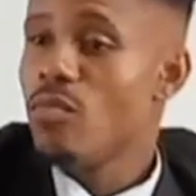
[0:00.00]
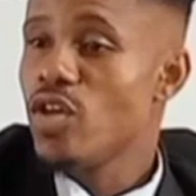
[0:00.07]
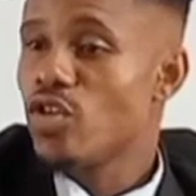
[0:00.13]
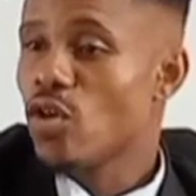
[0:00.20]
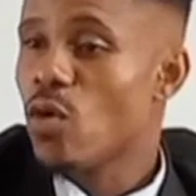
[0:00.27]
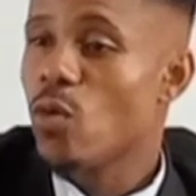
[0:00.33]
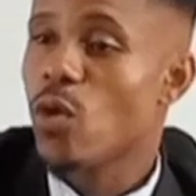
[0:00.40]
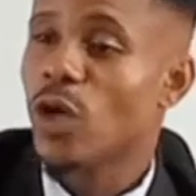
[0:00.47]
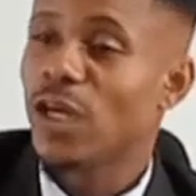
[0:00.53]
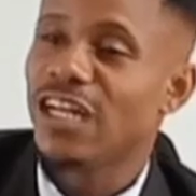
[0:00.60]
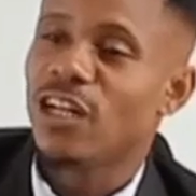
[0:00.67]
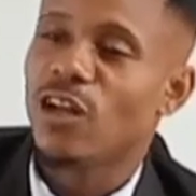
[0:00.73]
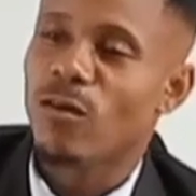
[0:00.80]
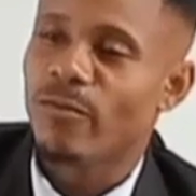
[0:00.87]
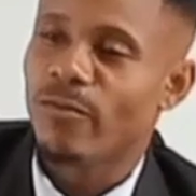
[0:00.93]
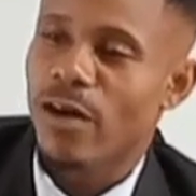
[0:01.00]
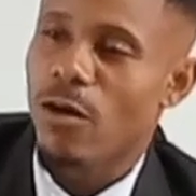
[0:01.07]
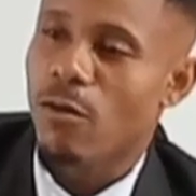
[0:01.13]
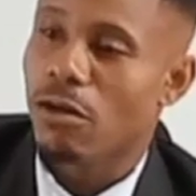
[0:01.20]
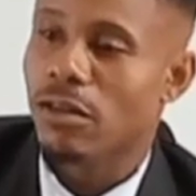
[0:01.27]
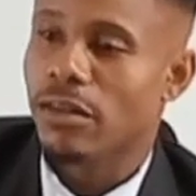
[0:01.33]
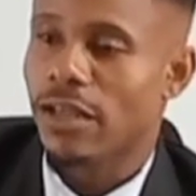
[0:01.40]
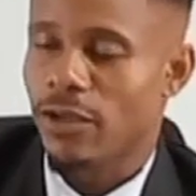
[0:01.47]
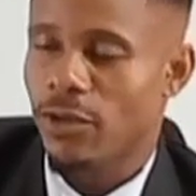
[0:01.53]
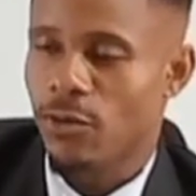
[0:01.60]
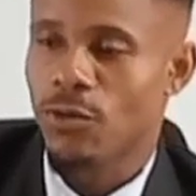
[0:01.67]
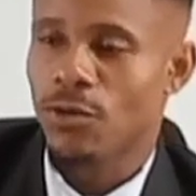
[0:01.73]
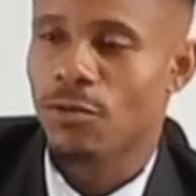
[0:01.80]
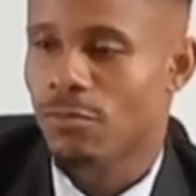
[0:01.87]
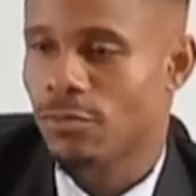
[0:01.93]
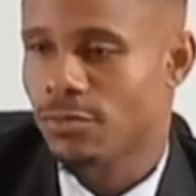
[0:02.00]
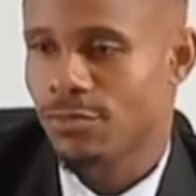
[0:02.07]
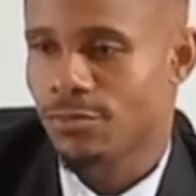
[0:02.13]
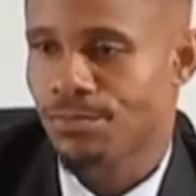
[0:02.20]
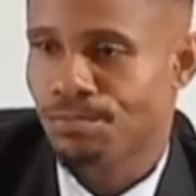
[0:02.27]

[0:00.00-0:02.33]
Mention one long vowel that you know.